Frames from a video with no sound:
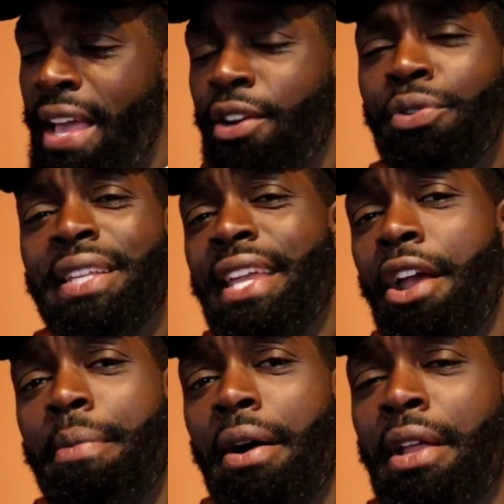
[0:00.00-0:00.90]
I don't really
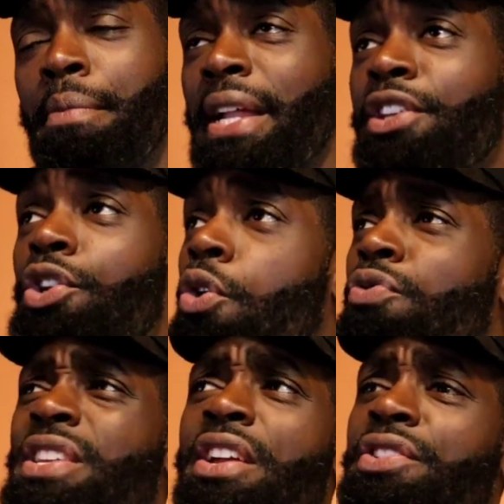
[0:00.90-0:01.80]
care about him, but I
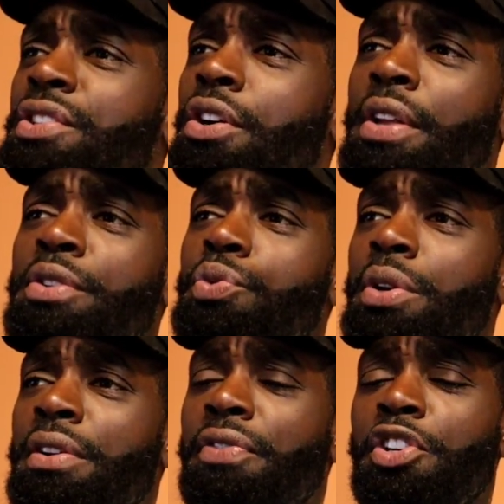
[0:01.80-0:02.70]
know years ago he was
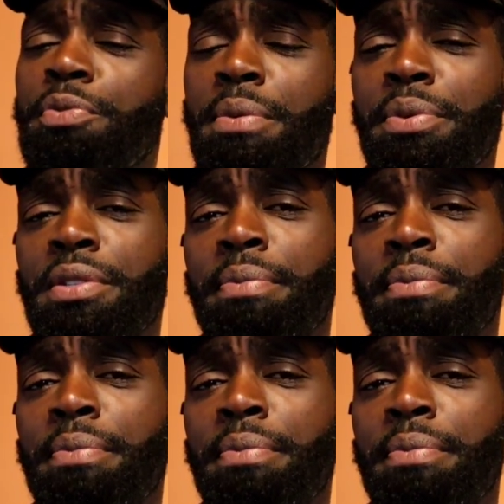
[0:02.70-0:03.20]
one of the first people